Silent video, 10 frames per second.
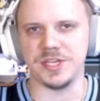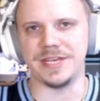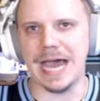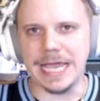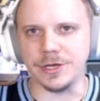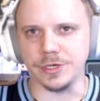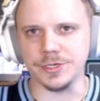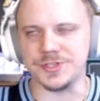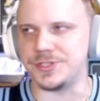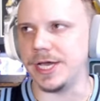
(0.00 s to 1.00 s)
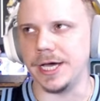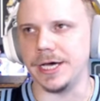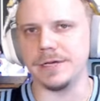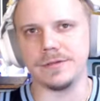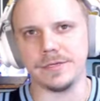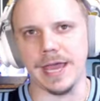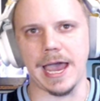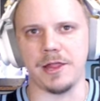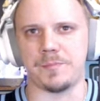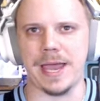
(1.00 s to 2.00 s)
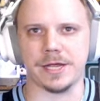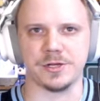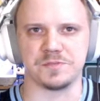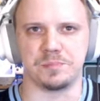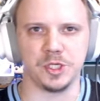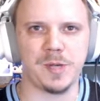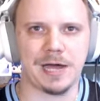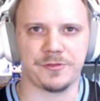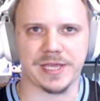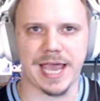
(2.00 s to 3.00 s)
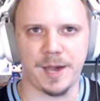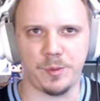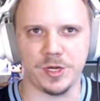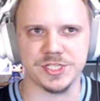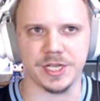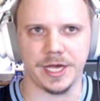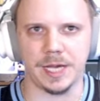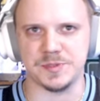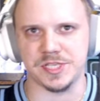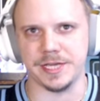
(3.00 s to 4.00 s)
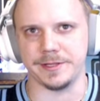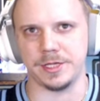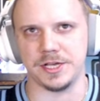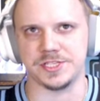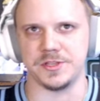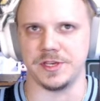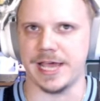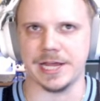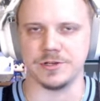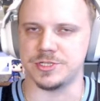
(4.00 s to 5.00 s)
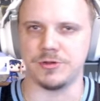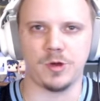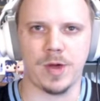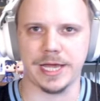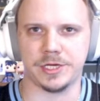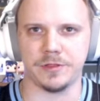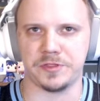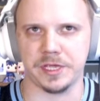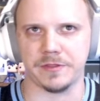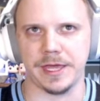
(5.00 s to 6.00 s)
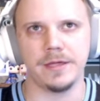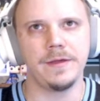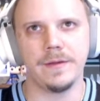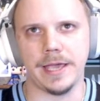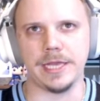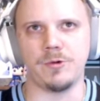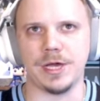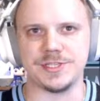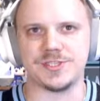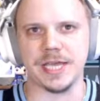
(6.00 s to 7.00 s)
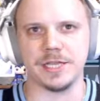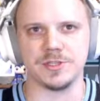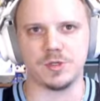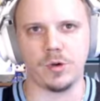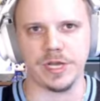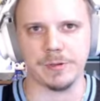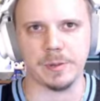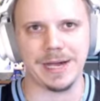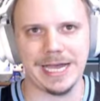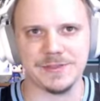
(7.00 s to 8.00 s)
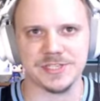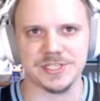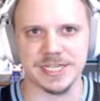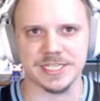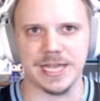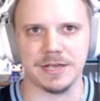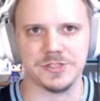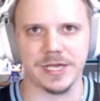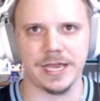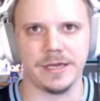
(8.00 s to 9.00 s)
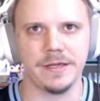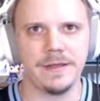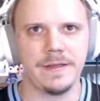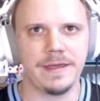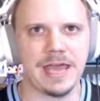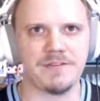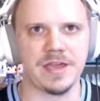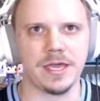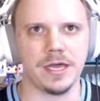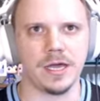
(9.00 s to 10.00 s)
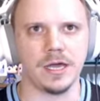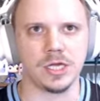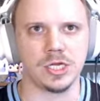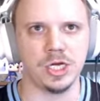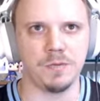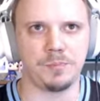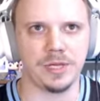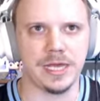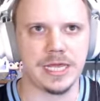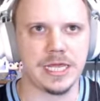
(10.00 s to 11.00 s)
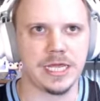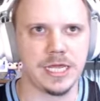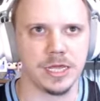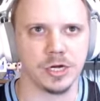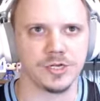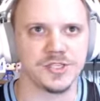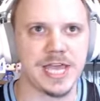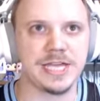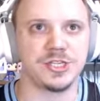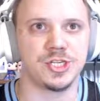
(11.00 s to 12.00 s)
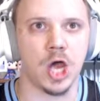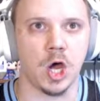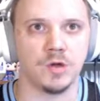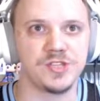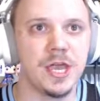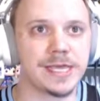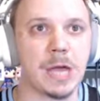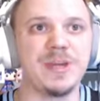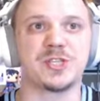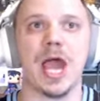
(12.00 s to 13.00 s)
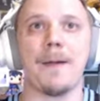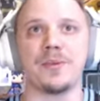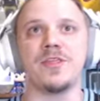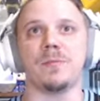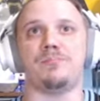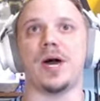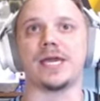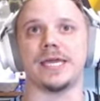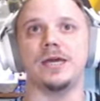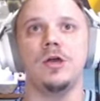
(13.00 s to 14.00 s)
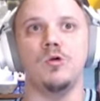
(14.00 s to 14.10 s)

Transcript: the Niners, duh. Yeah, the Packers blew out the Cowboys in an upset and lost to the Niners. Don't know why I couldn't think of that. Anyways, second and 20. We're behind the sticks now, so gotta have a uh, good play here. Zay Jones, can we drop it in the bucket?